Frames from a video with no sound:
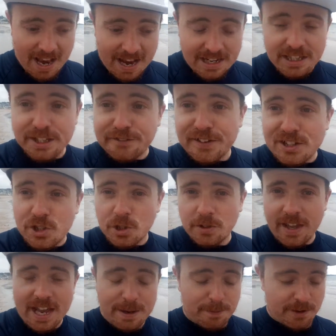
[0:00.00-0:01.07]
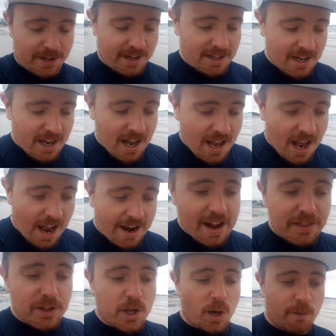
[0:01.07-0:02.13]
individual name on it. And
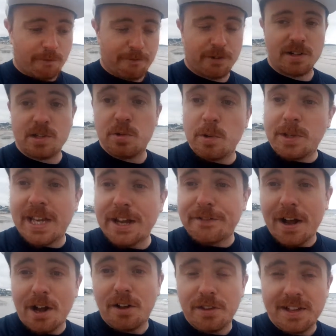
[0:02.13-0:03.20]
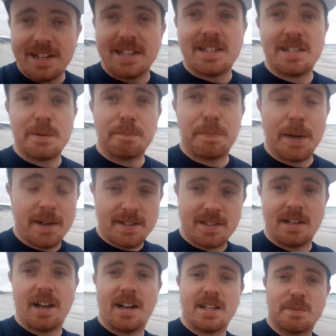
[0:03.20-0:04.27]
at the conference, we would give out these
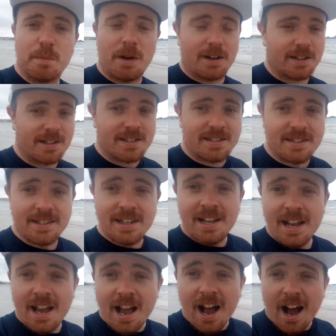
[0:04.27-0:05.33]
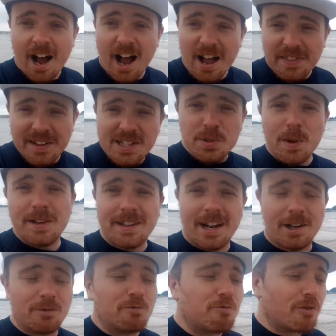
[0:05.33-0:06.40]
personalised mugs. And this went
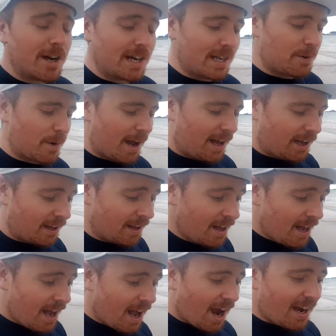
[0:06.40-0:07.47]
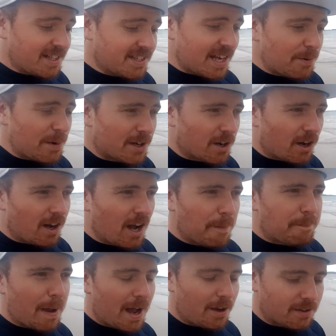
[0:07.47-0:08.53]
down really well. I'd say we got
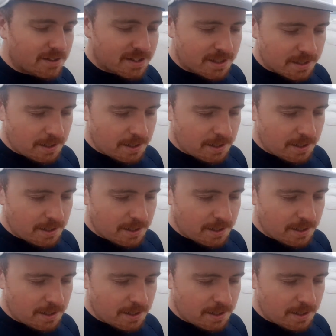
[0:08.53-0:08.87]
about,